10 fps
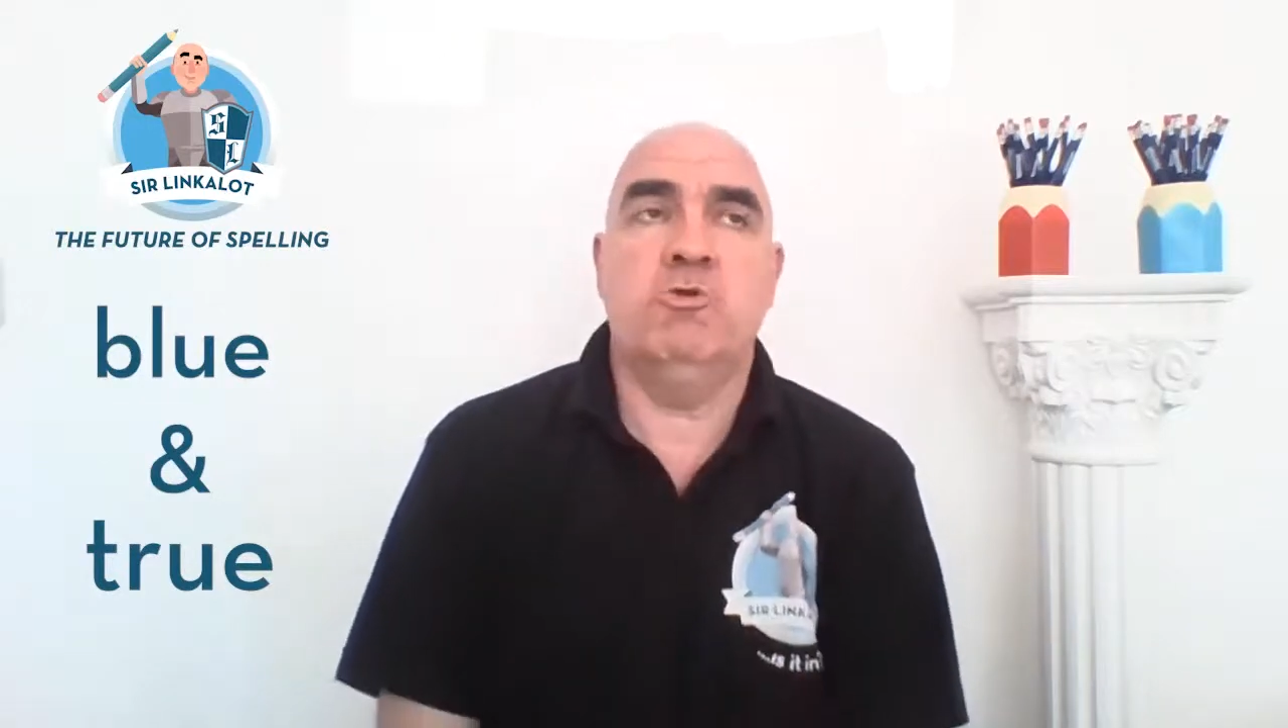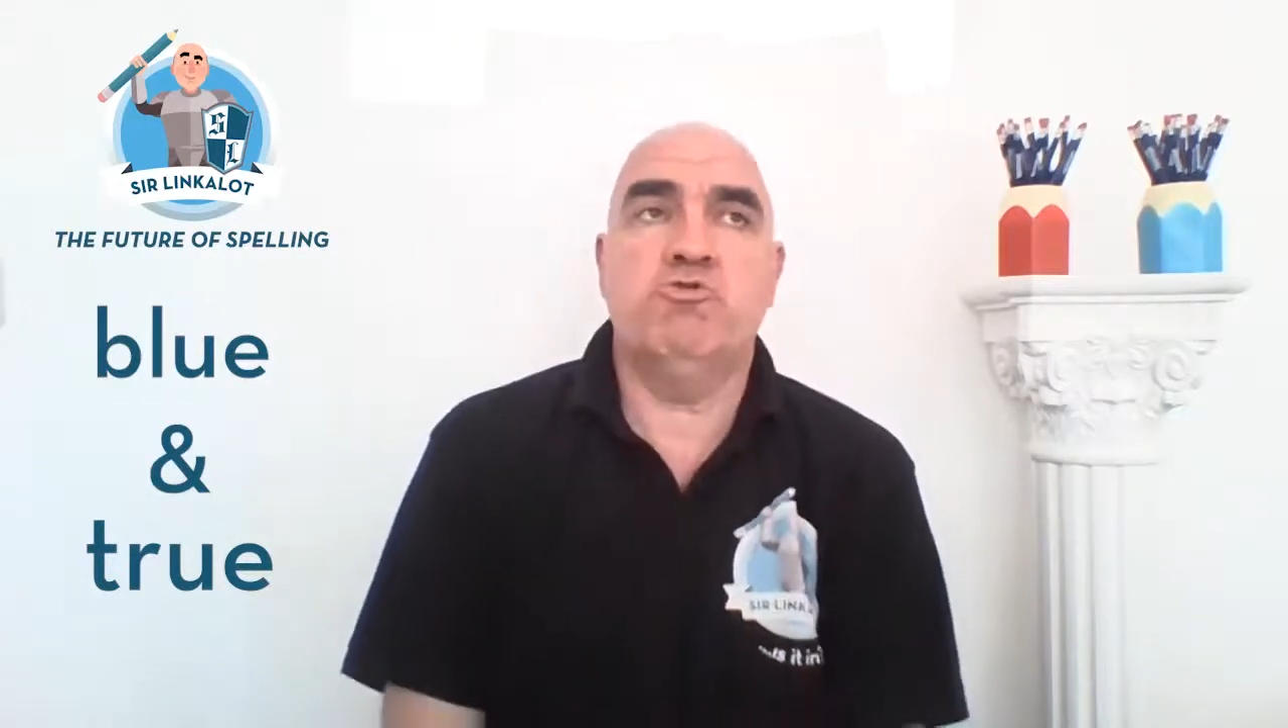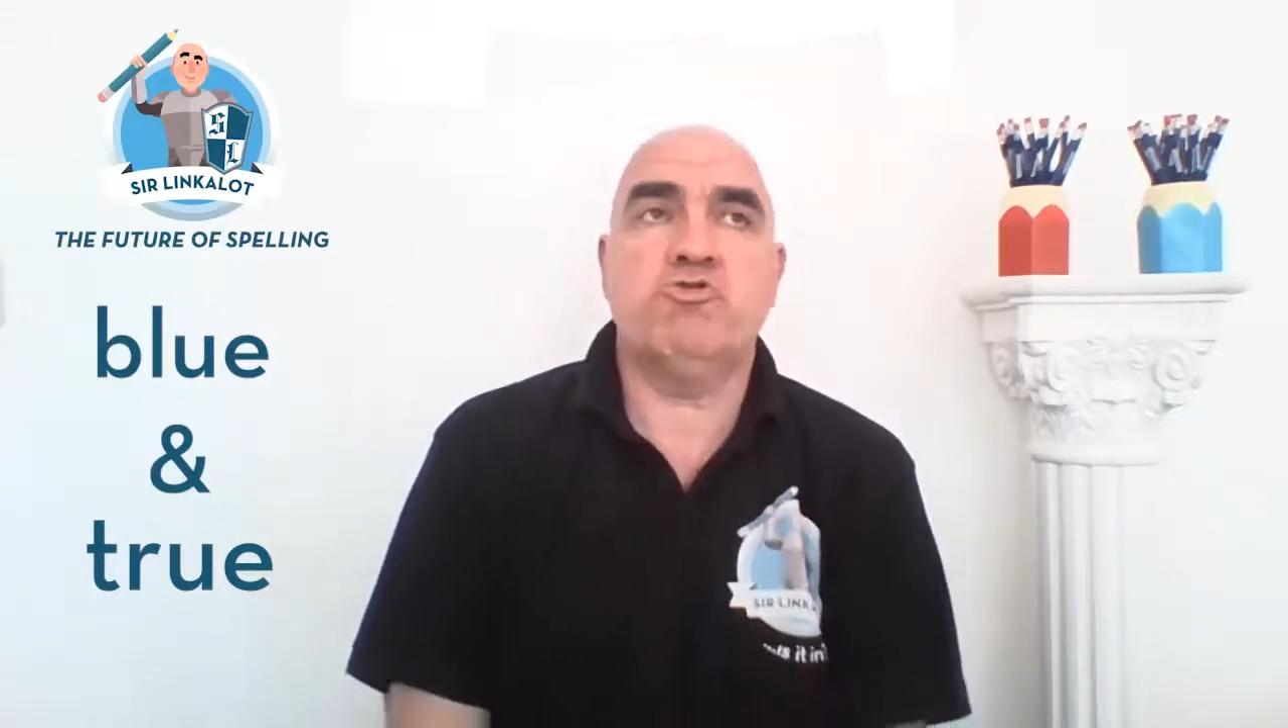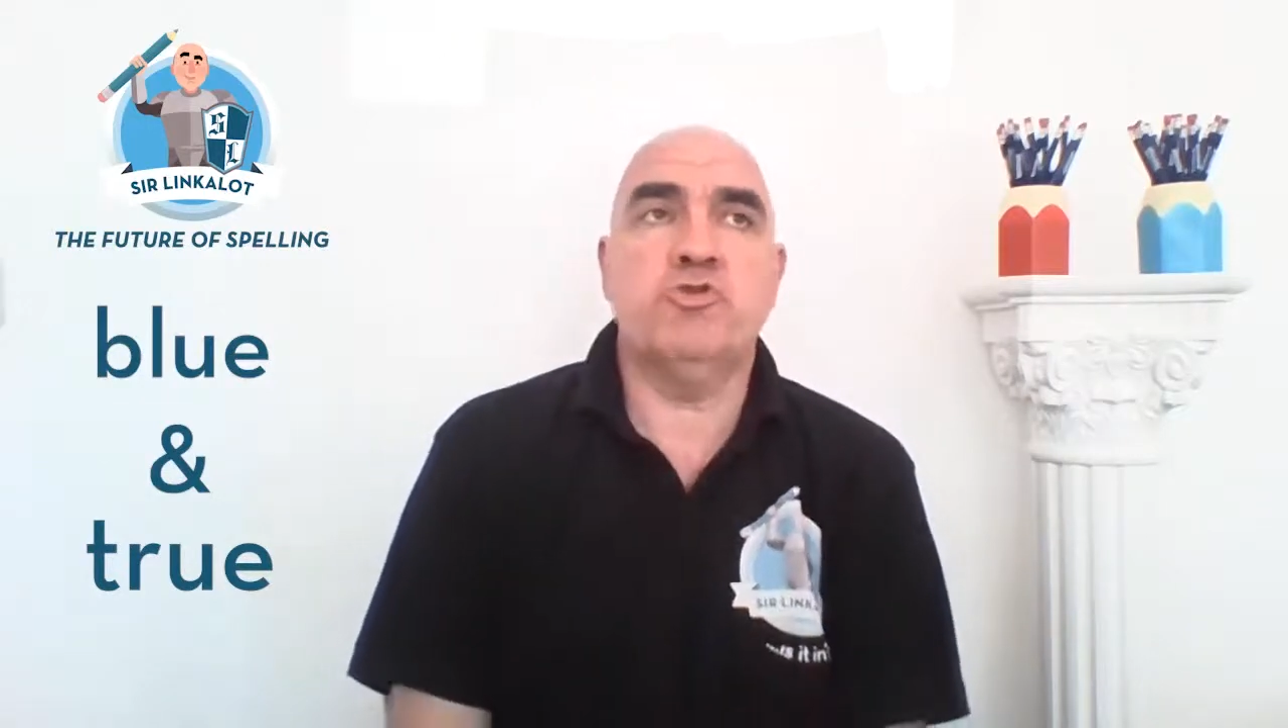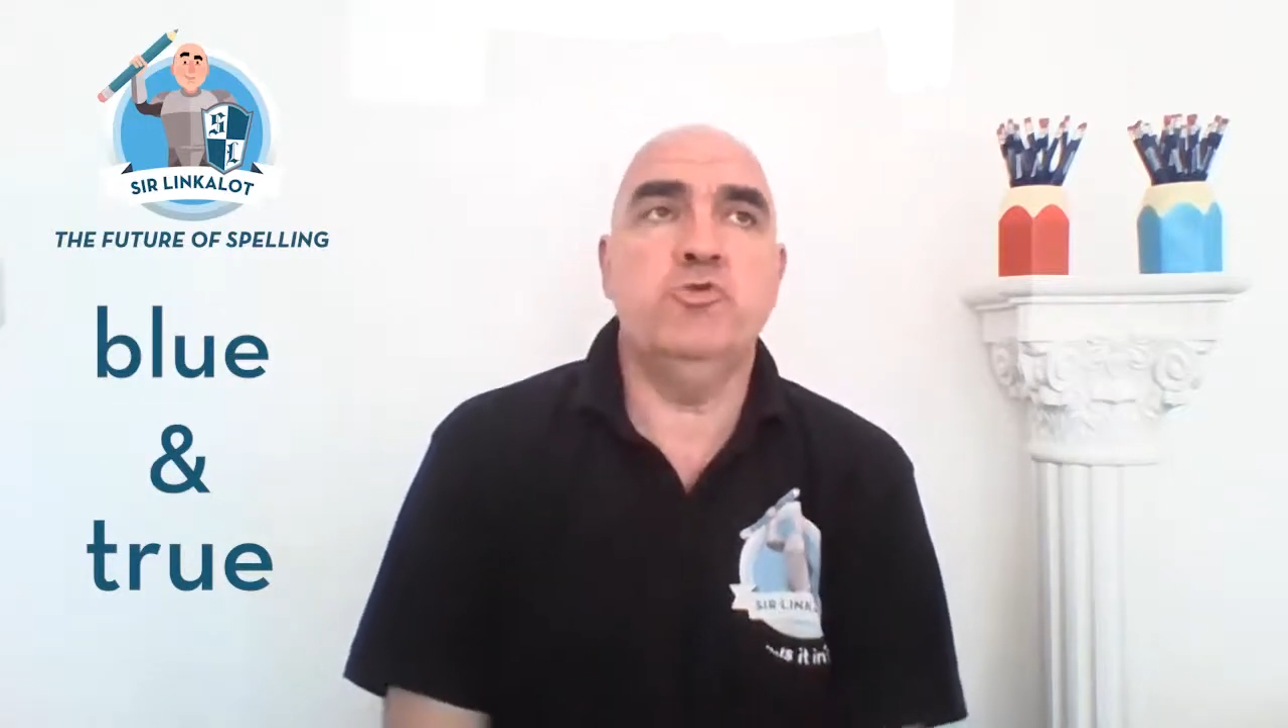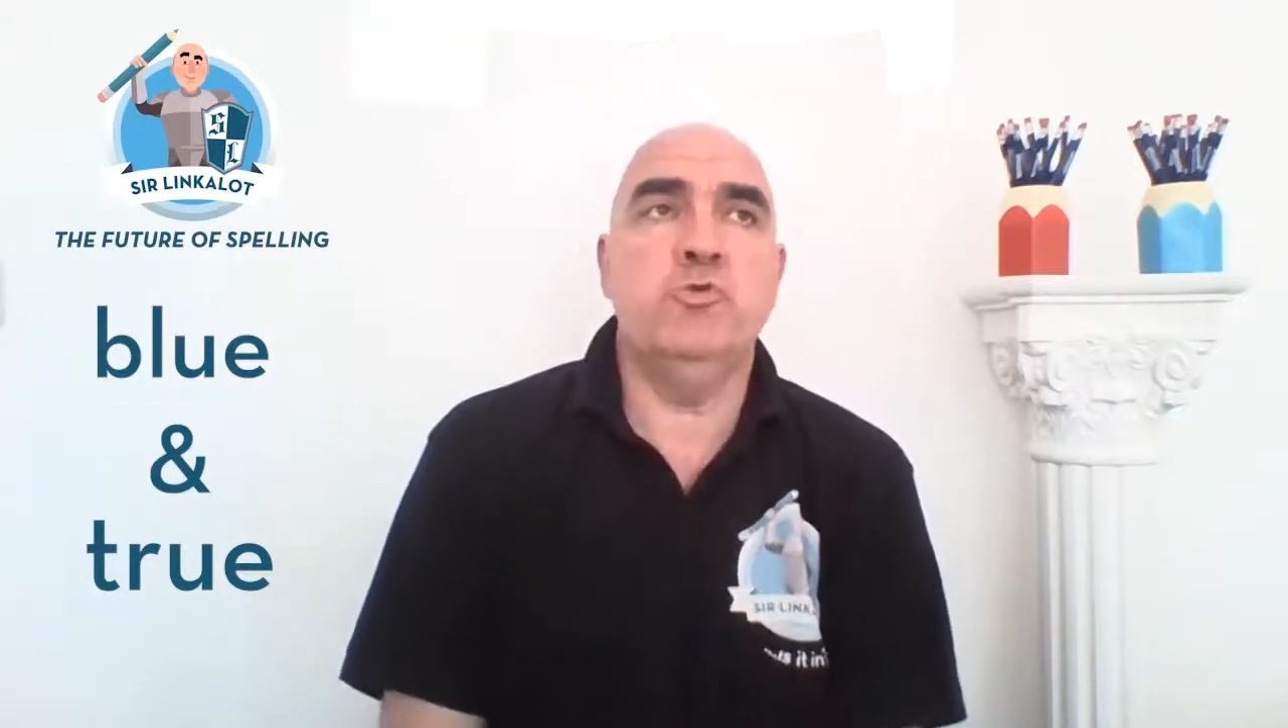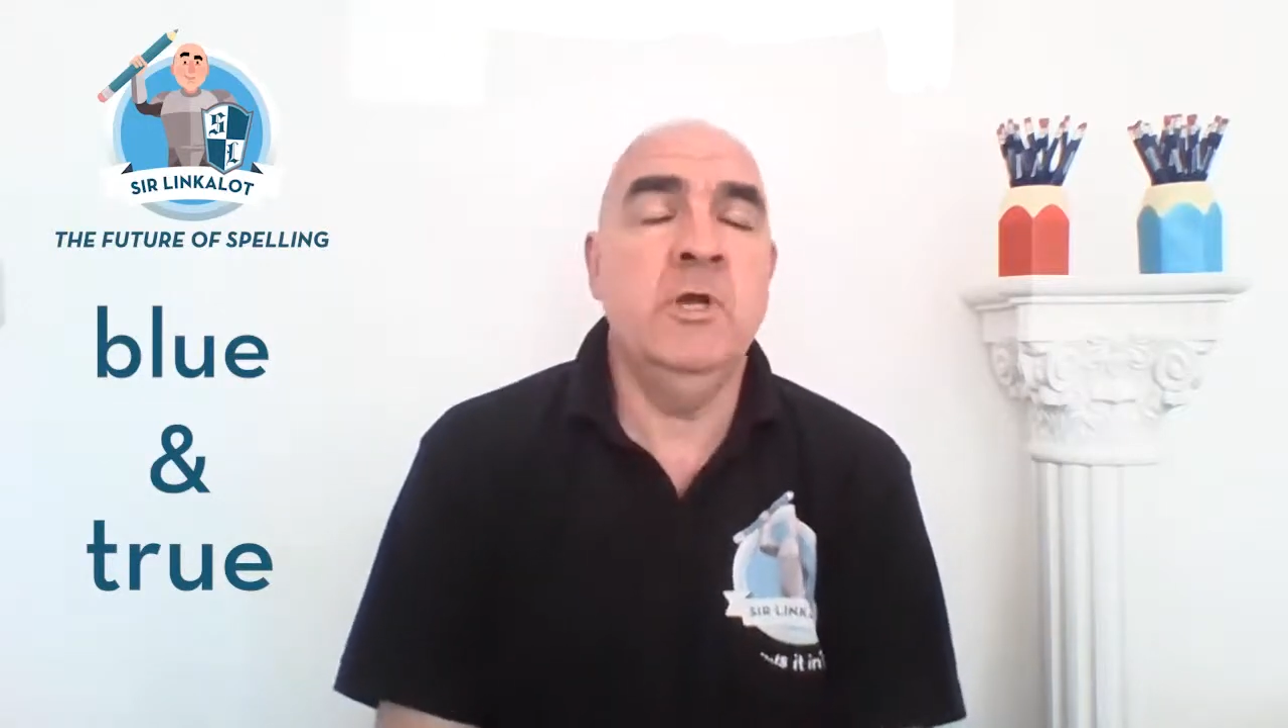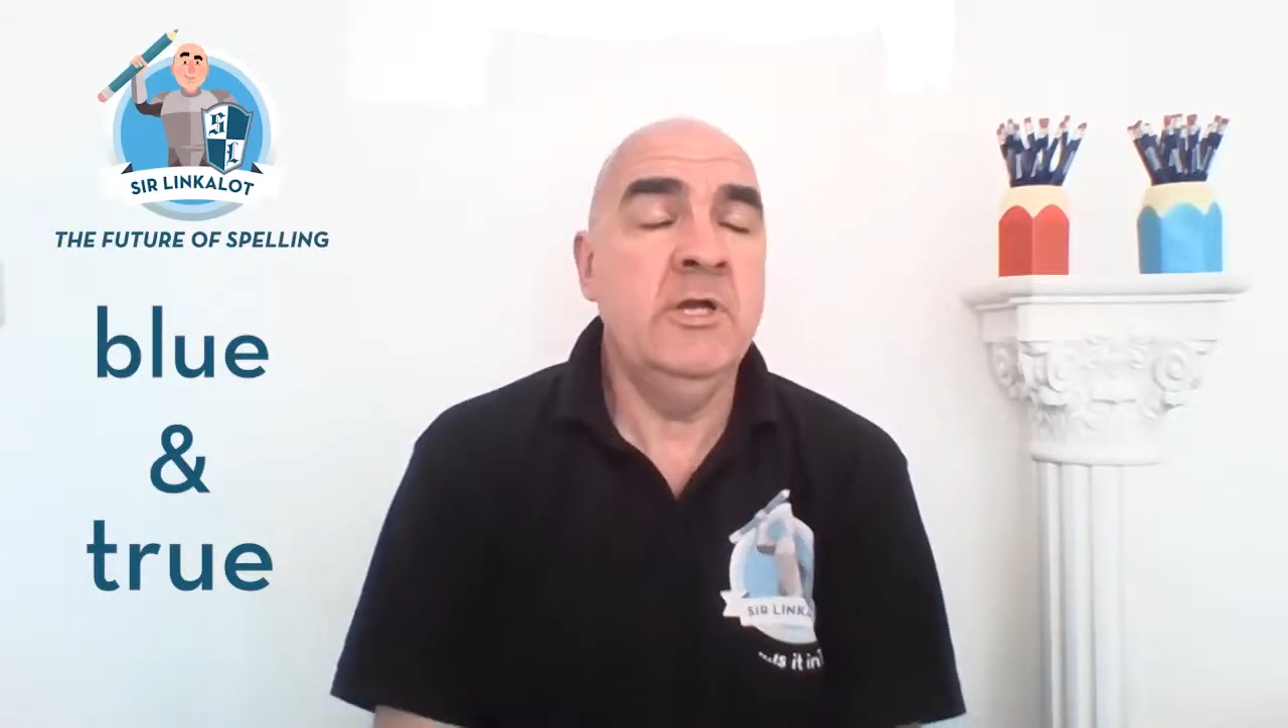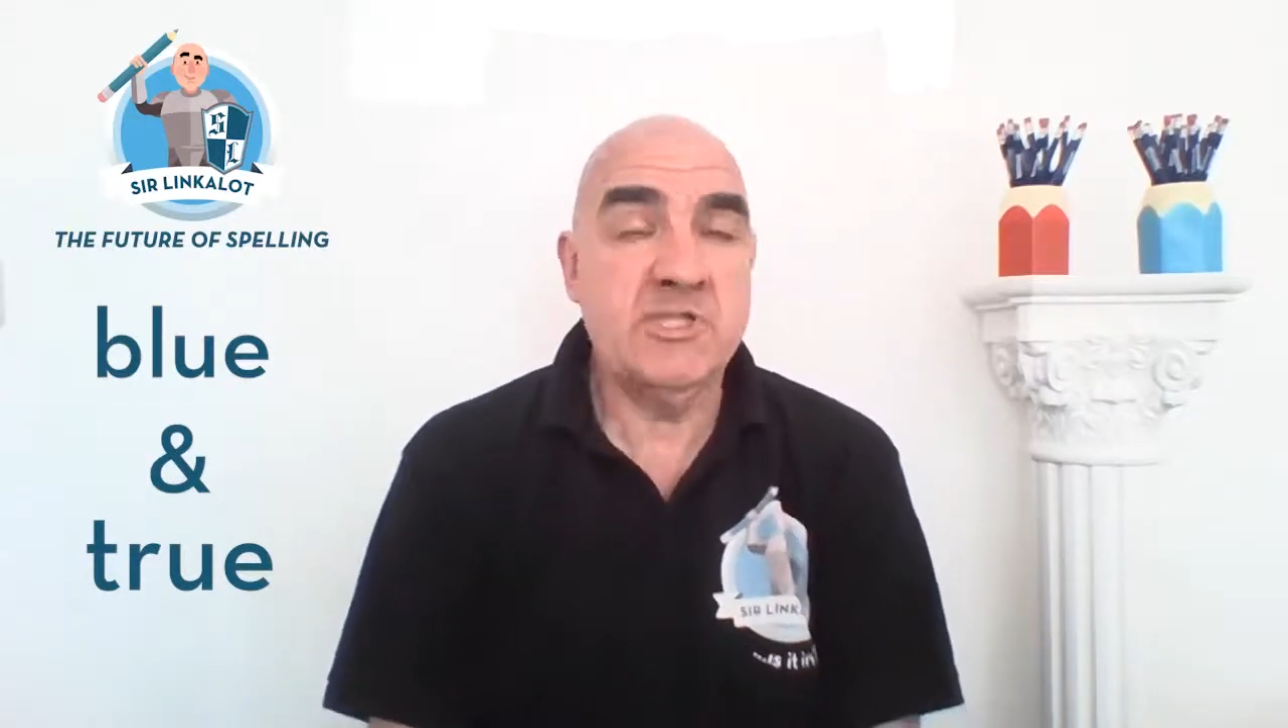True.